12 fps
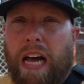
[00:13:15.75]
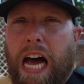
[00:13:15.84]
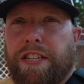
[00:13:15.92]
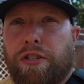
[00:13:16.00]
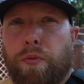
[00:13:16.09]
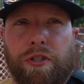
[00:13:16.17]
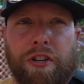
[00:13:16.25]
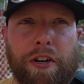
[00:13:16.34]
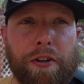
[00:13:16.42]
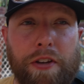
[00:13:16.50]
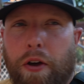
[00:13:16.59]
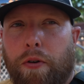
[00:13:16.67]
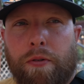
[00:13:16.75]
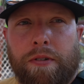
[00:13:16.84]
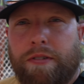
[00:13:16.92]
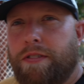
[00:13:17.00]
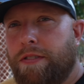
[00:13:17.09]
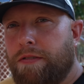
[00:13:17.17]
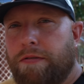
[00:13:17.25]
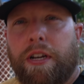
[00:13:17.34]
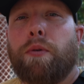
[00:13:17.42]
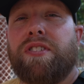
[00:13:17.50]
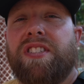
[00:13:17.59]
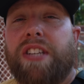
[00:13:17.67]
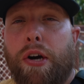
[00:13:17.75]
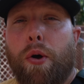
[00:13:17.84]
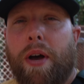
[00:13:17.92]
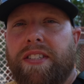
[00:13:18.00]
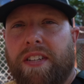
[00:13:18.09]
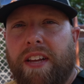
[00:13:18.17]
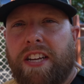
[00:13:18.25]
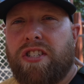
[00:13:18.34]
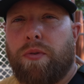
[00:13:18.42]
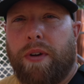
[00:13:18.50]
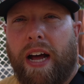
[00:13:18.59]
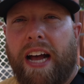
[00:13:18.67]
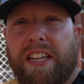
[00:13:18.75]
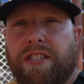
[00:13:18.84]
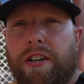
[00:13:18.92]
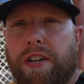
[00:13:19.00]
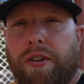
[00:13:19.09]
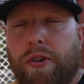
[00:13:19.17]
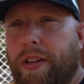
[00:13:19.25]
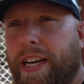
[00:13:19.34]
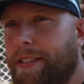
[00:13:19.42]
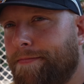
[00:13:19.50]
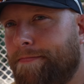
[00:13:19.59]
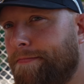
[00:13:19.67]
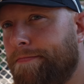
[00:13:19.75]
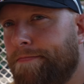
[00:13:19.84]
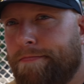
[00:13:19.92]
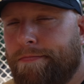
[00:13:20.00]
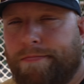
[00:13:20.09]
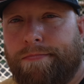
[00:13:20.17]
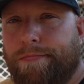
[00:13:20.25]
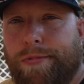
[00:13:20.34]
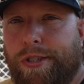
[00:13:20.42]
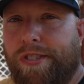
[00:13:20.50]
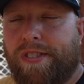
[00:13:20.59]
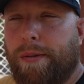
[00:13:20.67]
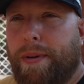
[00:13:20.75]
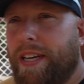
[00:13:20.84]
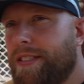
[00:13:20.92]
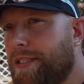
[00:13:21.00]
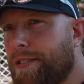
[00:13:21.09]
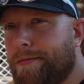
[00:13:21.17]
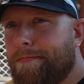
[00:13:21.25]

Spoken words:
I just want y'all to know there was zero hesitation when I asked her to do that. She's the best.